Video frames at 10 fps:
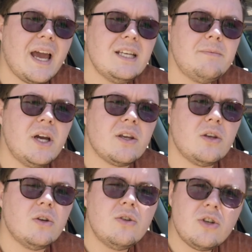as my
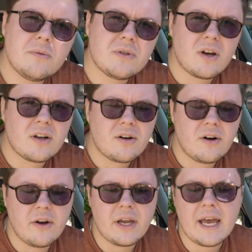YouTube started
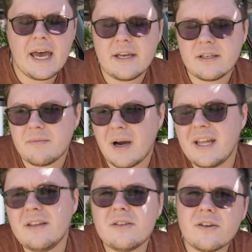growing, as my
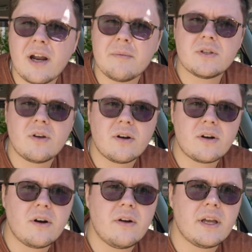Instagram
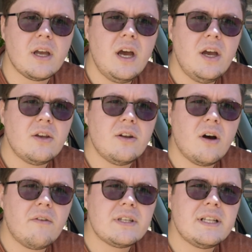started growing, you know,
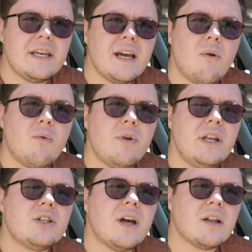obviously I
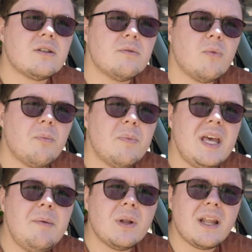reached out to more
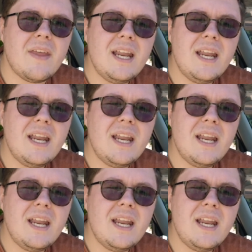people, and